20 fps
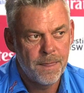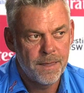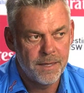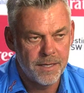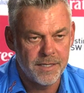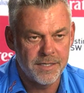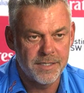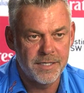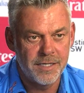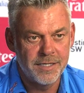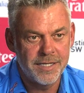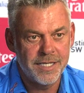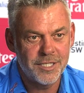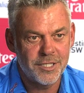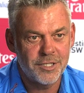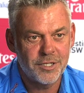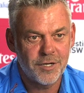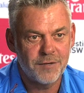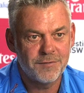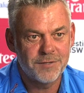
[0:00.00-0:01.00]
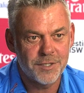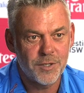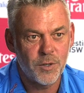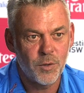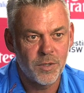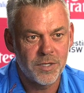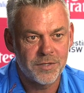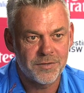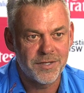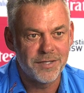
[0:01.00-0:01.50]
you still need your nerves to
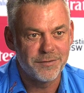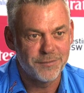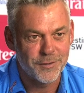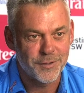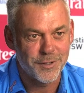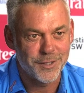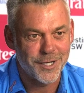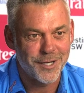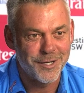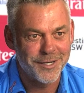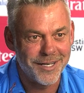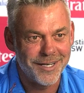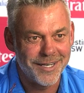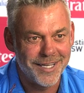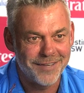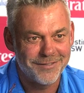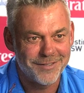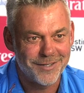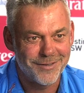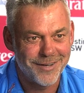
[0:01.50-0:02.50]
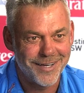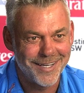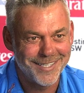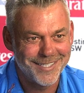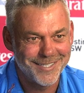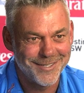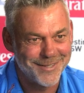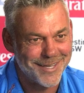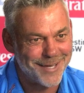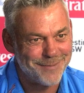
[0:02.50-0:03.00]
hold a 3-footer downhill left or right.
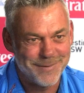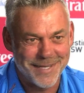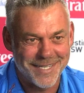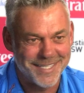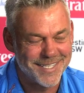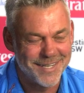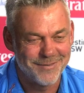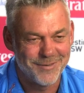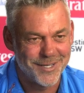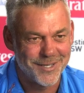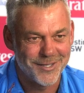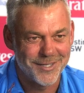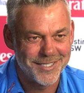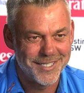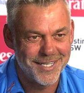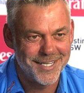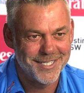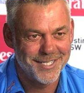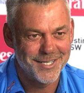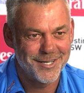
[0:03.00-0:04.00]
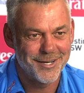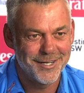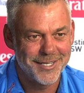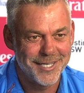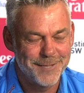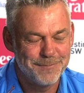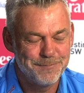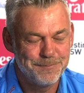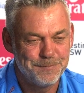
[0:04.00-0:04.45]
So that bit's never going to change in our game.